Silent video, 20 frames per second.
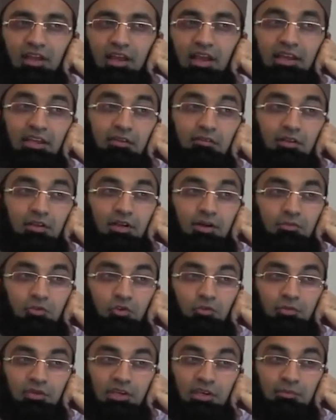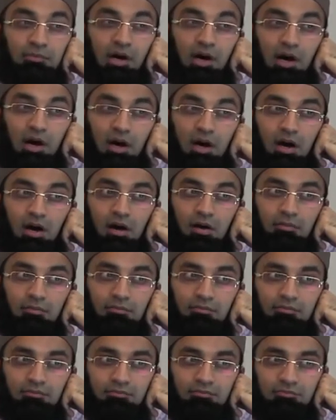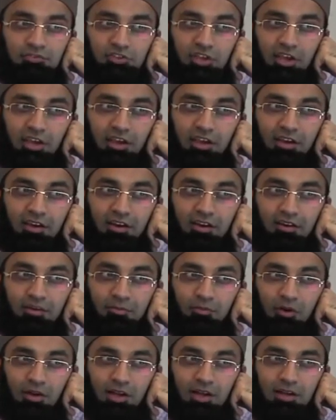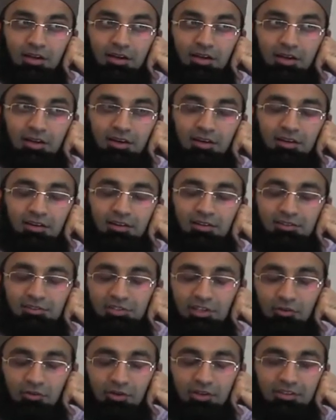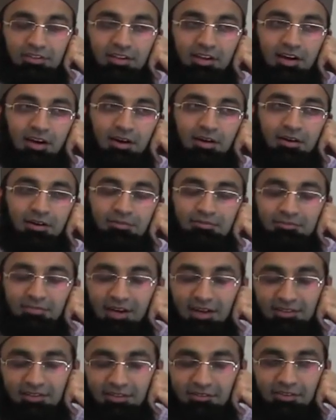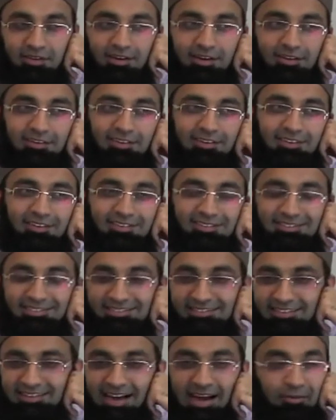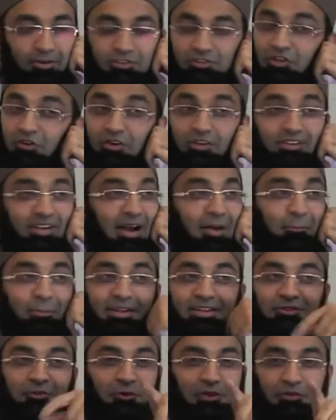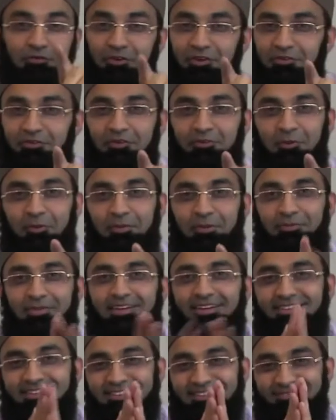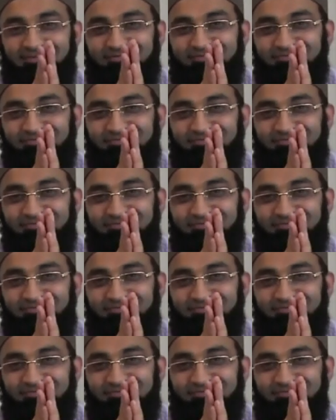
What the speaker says: And he will come to me, Imam, Sheikh, Maulana, Sheikh al-Islam, Asif Hirani. I'm not Sheikh al-Islam, please don't give fatwa for me, please.